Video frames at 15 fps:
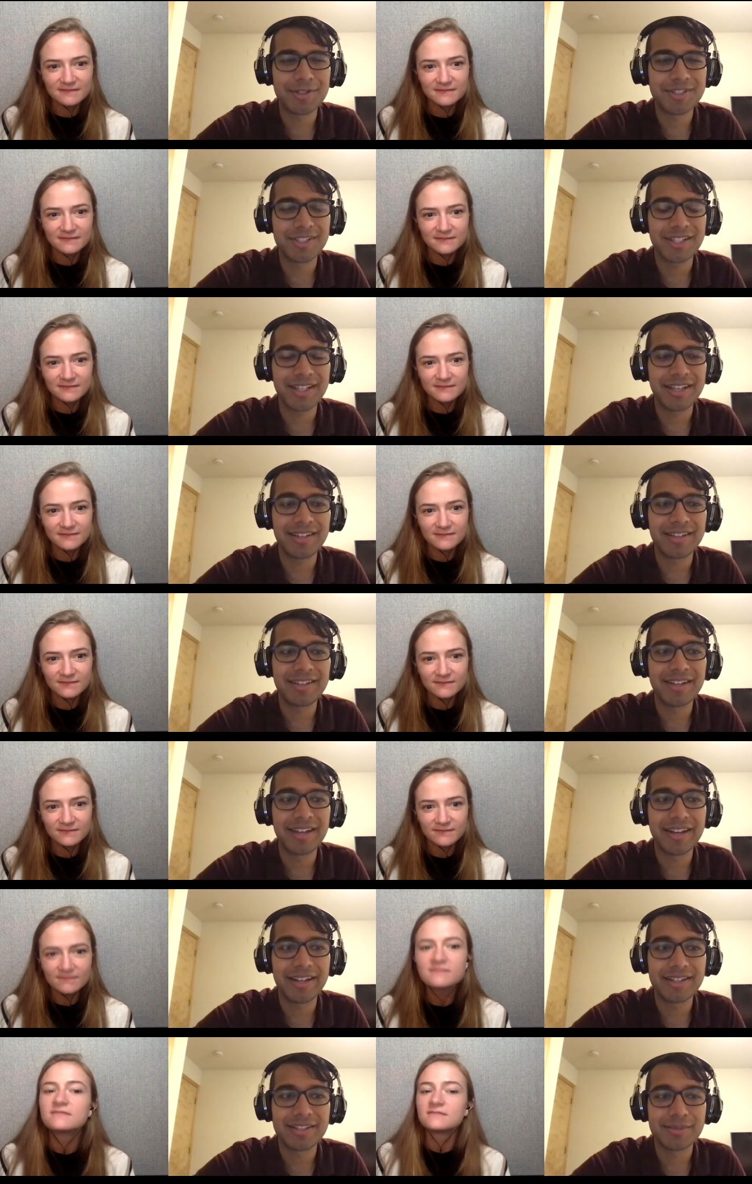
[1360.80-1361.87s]
Speaker 1: to like
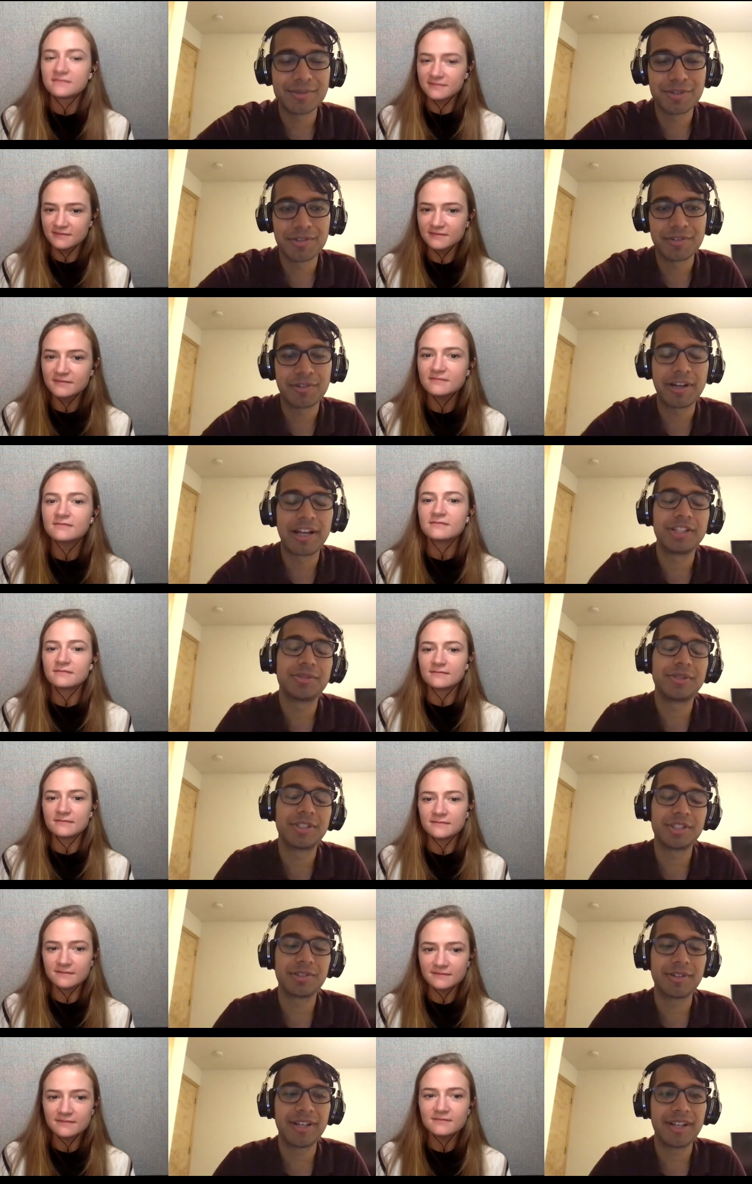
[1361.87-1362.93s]
getting some sort of graduate
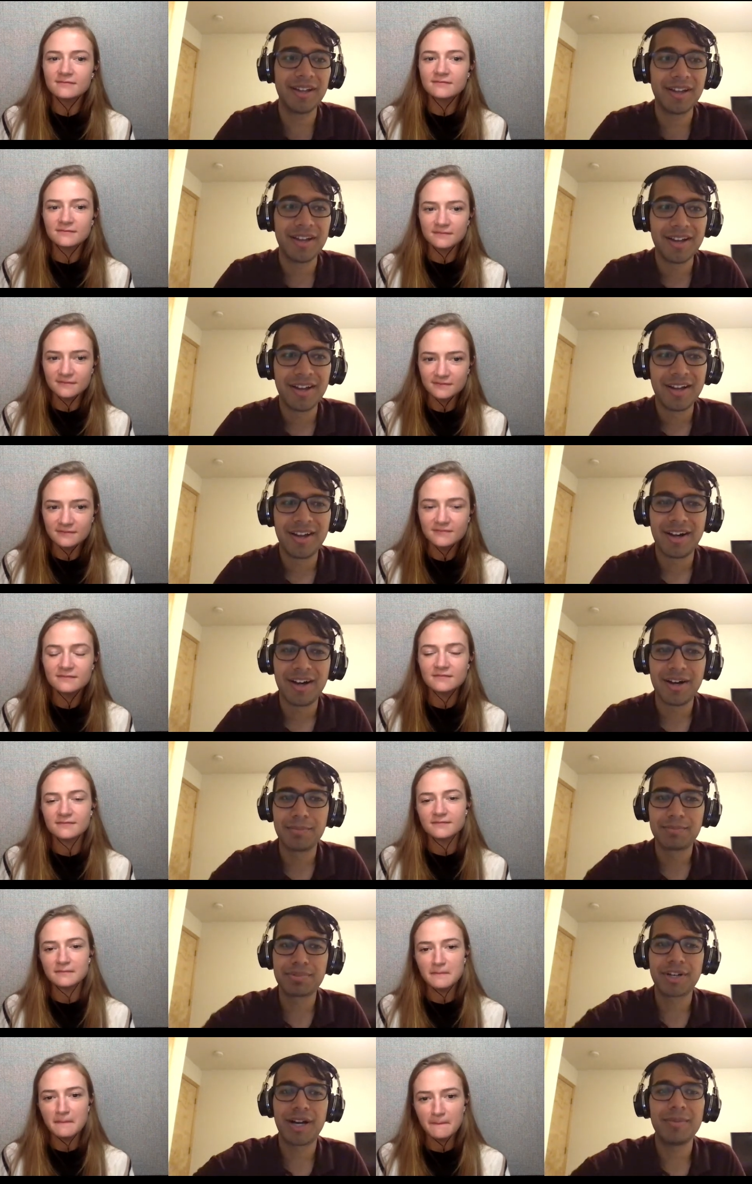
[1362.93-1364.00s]
degree um,
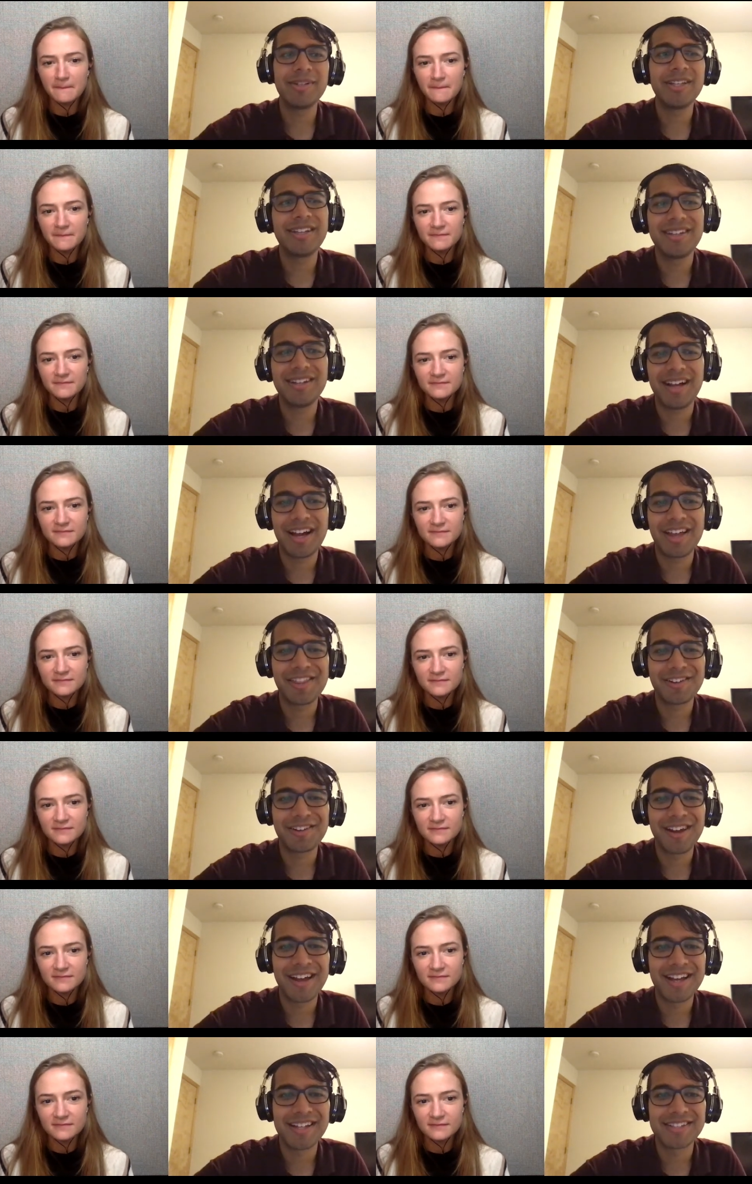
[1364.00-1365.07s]
probably either
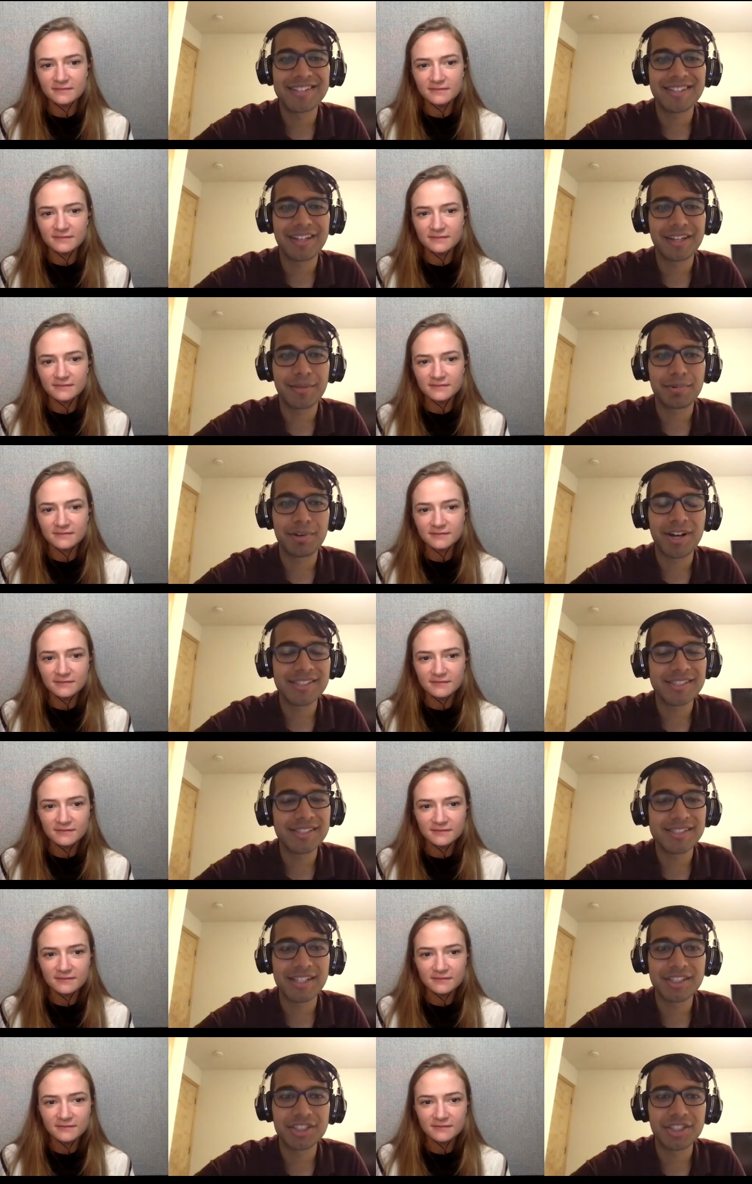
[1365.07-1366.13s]
as like a process
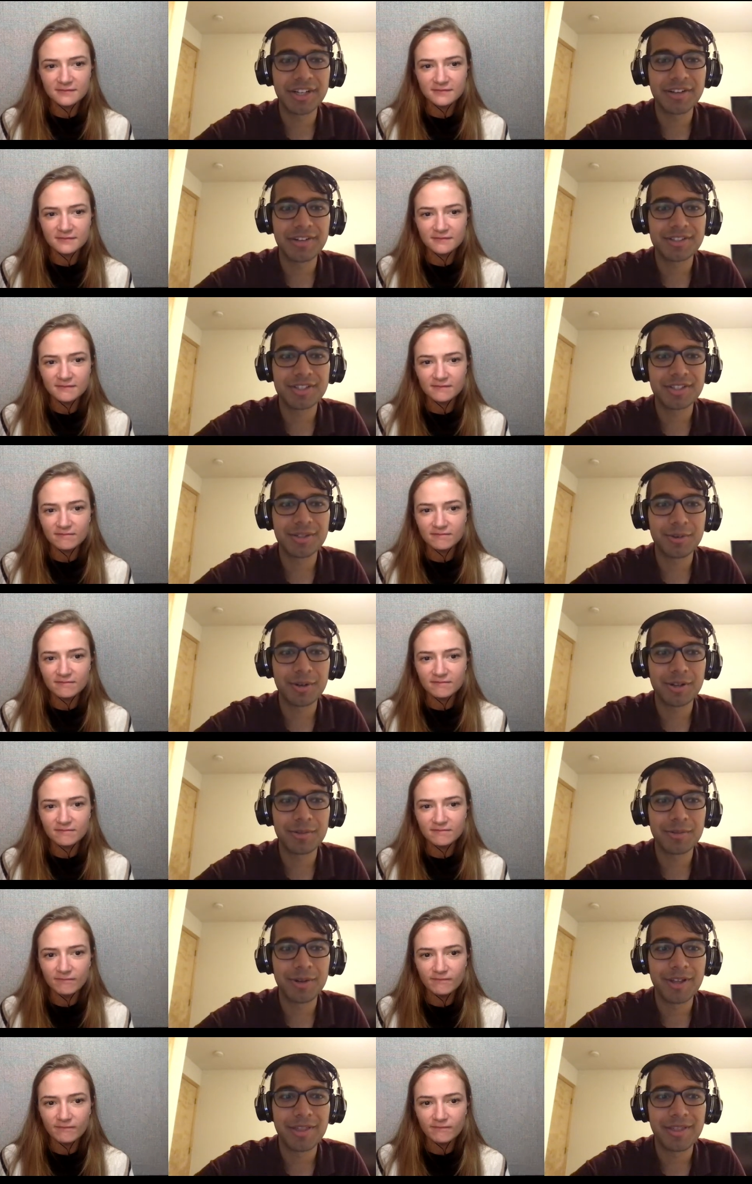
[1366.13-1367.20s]
engineer, so working
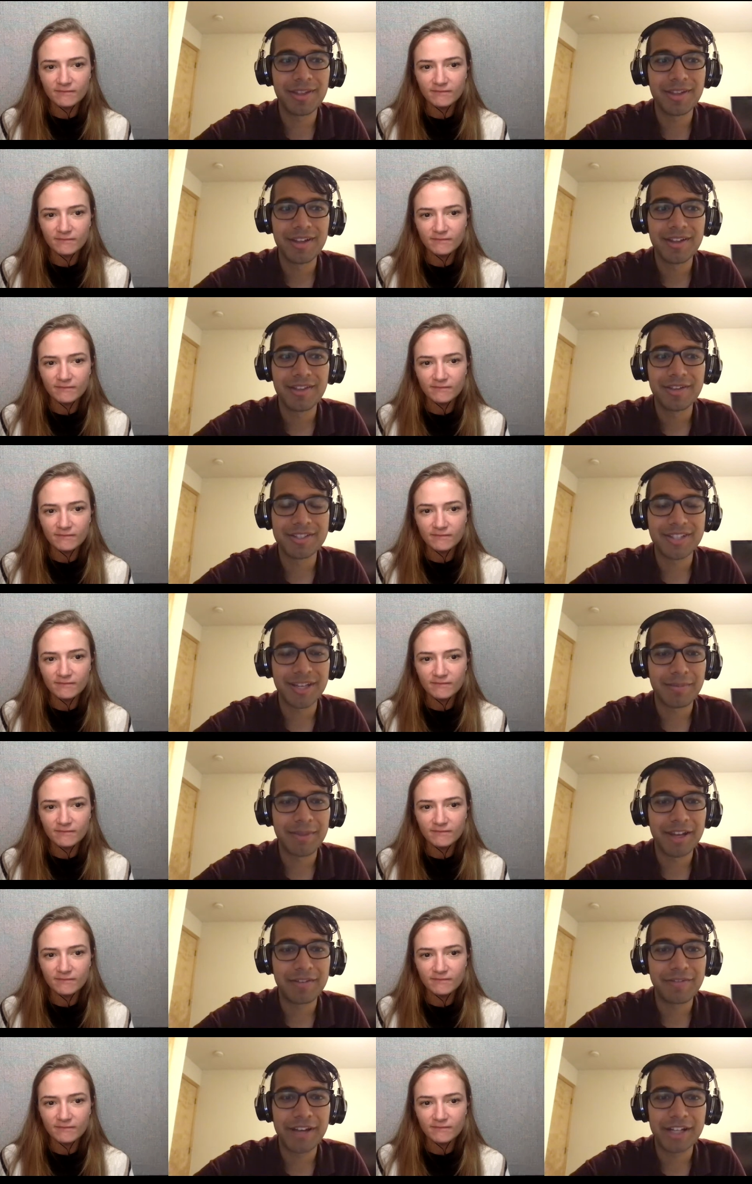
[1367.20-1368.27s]
with those like
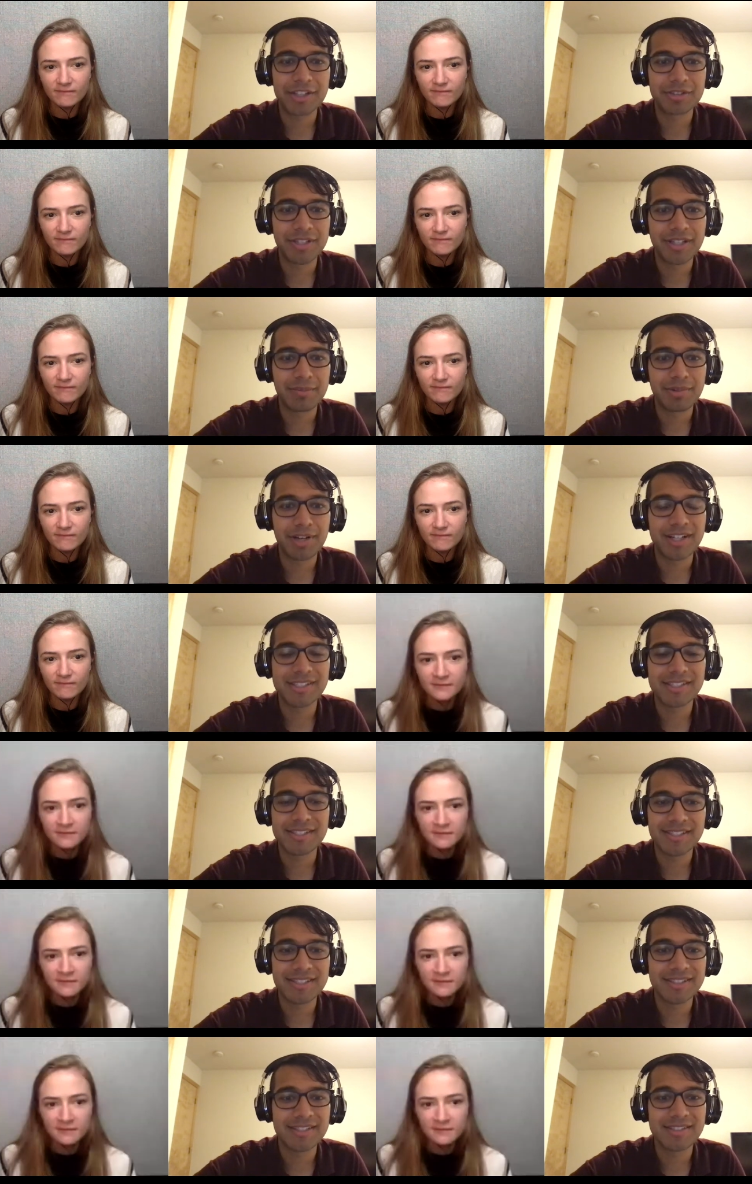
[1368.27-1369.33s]
manufacturing processes